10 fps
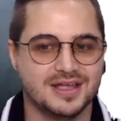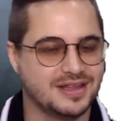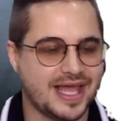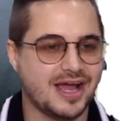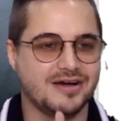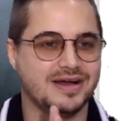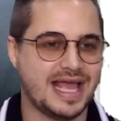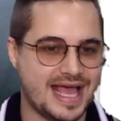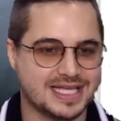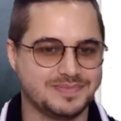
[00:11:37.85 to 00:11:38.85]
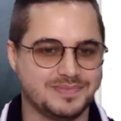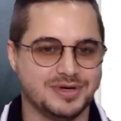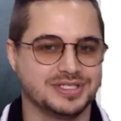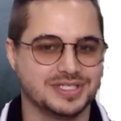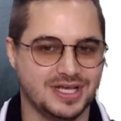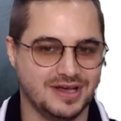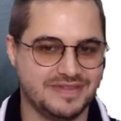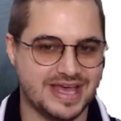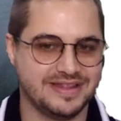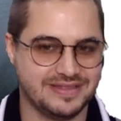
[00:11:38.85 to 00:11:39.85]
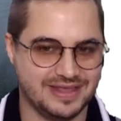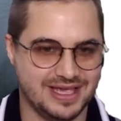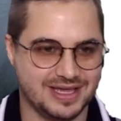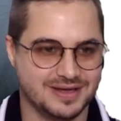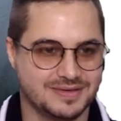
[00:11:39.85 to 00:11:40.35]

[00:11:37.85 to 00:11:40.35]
they are an expert of that thing.